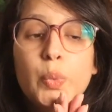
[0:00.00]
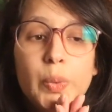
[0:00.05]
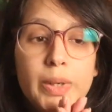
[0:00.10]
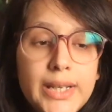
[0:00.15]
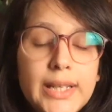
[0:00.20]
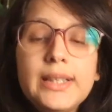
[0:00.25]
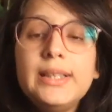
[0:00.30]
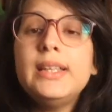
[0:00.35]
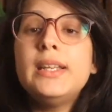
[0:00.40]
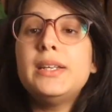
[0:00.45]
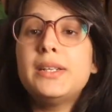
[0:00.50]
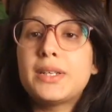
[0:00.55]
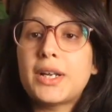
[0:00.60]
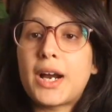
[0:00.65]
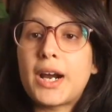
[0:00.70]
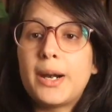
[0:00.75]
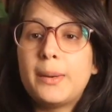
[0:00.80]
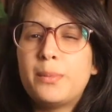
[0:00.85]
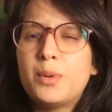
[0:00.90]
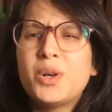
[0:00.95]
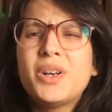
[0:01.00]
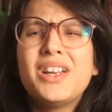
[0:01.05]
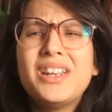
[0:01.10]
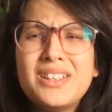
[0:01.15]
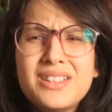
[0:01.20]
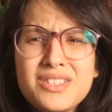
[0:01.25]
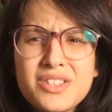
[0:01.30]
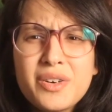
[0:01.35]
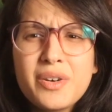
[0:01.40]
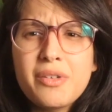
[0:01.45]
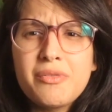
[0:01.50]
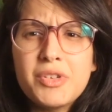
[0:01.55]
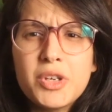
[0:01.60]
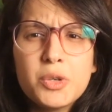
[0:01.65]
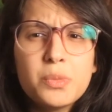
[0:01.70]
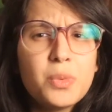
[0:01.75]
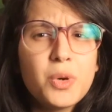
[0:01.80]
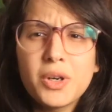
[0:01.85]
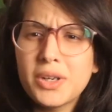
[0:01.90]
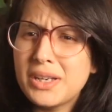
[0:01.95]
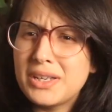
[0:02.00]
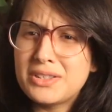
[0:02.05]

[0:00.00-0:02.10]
read the entire book. It is a review book.